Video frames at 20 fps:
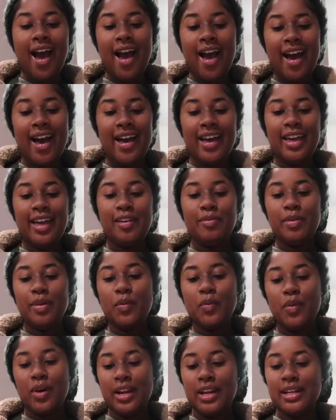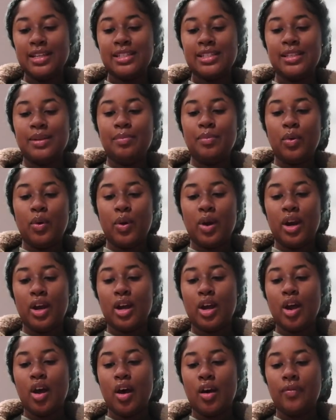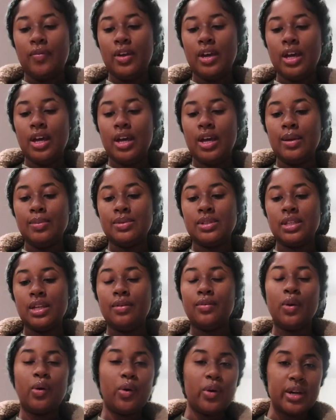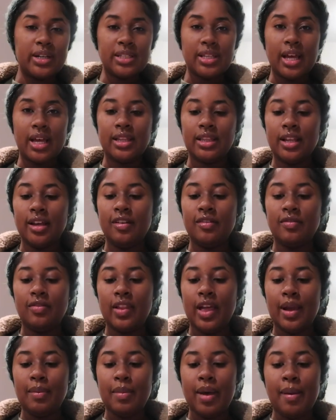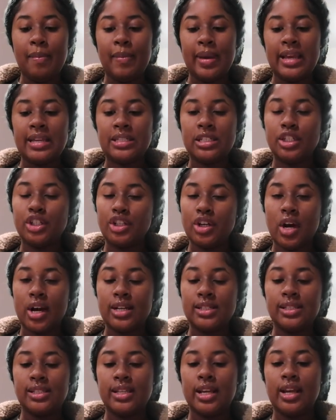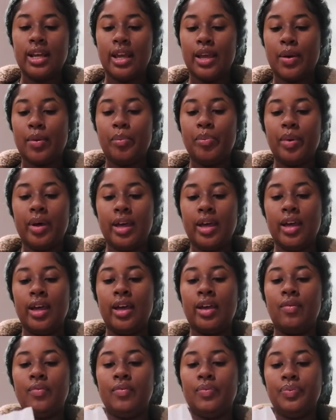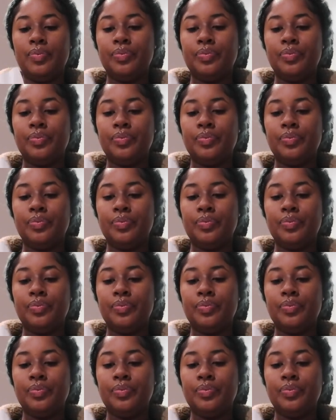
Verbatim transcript: I have been wanting some more coffee cups. Of course, I love like my mason jar aesthetic, but